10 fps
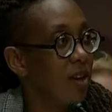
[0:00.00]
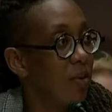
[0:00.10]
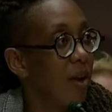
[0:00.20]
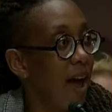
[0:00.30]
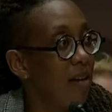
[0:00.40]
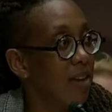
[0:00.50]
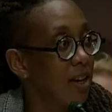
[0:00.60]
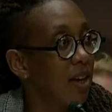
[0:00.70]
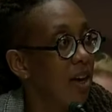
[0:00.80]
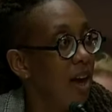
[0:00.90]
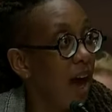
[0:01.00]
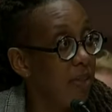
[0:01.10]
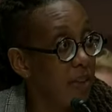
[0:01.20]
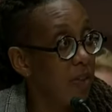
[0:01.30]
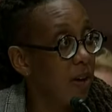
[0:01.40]
that we're having, I
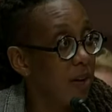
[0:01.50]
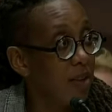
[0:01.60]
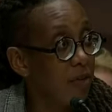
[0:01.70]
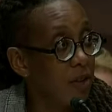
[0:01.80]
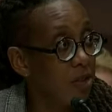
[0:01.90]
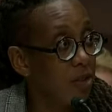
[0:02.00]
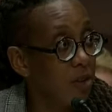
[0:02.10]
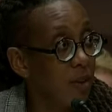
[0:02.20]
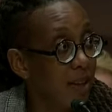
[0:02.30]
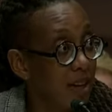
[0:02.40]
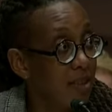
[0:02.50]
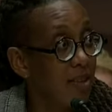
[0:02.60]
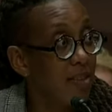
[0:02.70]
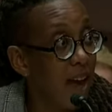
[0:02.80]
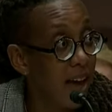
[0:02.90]
think that there are definitions related
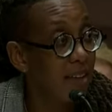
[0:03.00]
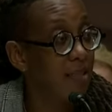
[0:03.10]
to sex.